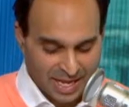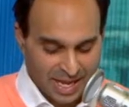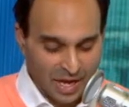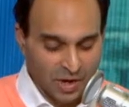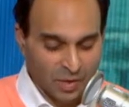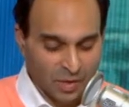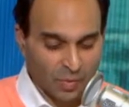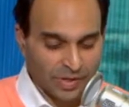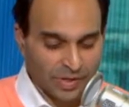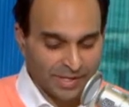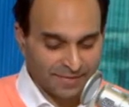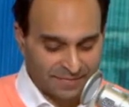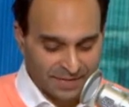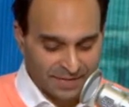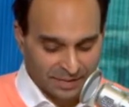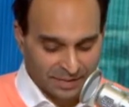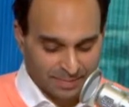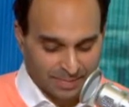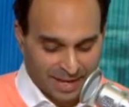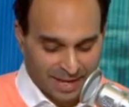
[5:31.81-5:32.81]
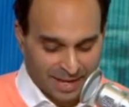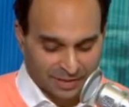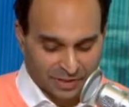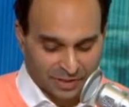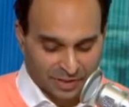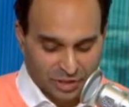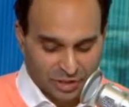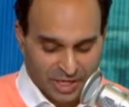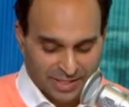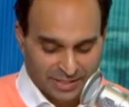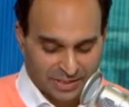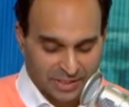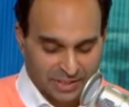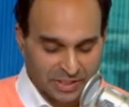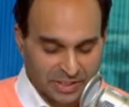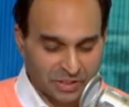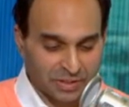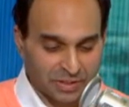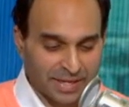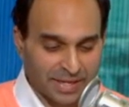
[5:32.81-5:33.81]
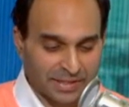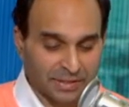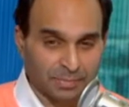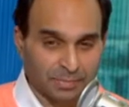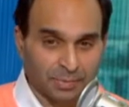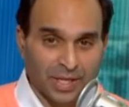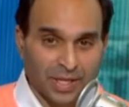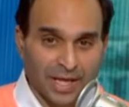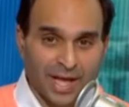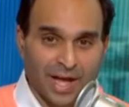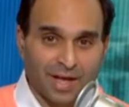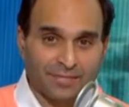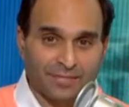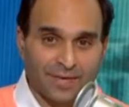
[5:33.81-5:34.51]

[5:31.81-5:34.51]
What do you feel about their chances to make the playoff,